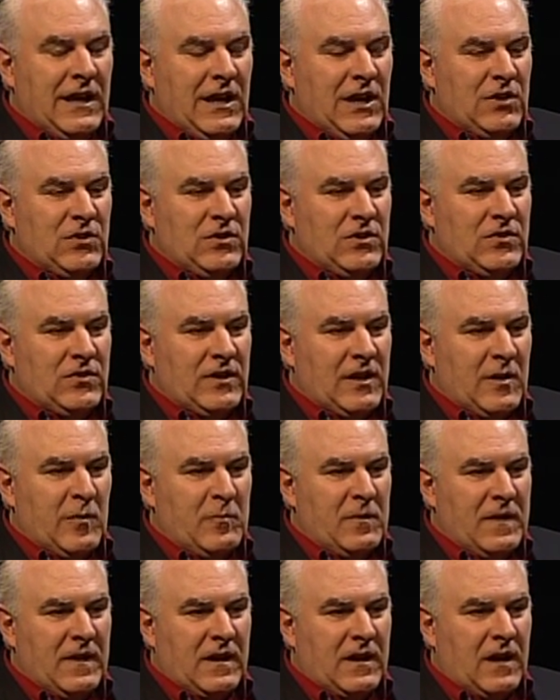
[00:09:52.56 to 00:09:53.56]
And she said,
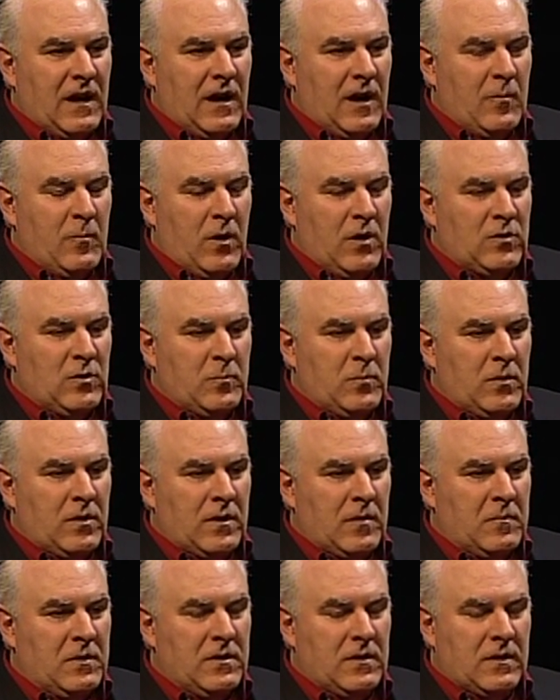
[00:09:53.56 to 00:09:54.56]
I'm in the car. I bought your
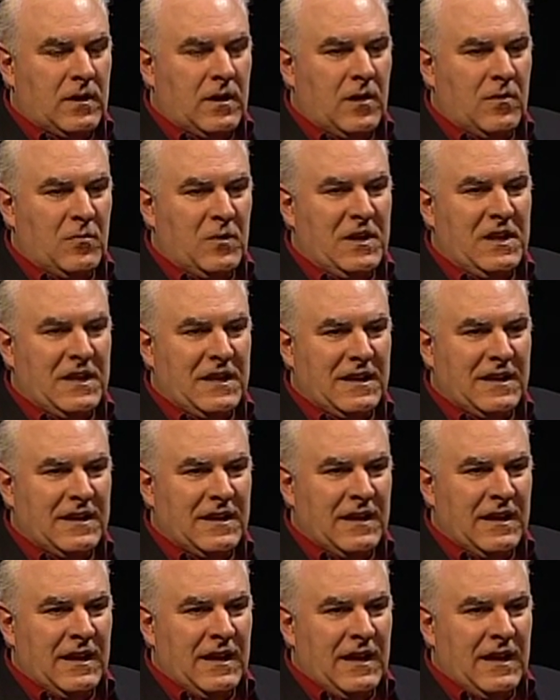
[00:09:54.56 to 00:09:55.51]
book. I'm in your car reading it.